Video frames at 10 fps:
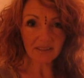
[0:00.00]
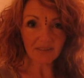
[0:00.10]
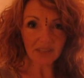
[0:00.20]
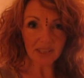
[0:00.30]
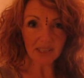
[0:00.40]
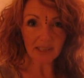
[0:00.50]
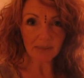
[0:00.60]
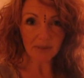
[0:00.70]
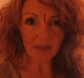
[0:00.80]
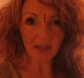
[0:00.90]
for deep
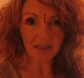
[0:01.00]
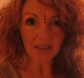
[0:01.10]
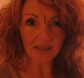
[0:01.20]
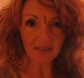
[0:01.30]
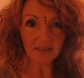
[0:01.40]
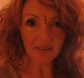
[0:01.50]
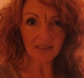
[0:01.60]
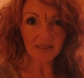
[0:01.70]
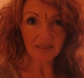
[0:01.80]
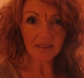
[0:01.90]
sight,
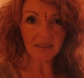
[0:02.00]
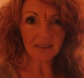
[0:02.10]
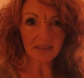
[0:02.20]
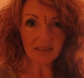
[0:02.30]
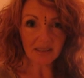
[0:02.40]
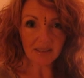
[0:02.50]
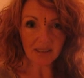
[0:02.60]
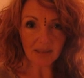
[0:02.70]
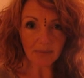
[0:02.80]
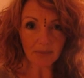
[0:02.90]

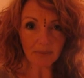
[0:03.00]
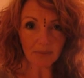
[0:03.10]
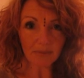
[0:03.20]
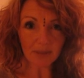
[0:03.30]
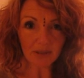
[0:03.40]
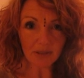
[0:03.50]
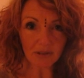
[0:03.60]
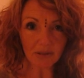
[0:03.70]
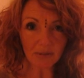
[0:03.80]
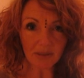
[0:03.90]
deep
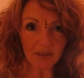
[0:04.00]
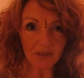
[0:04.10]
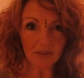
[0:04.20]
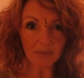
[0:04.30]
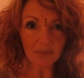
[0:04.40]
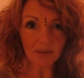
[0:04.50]
mystical wisdom,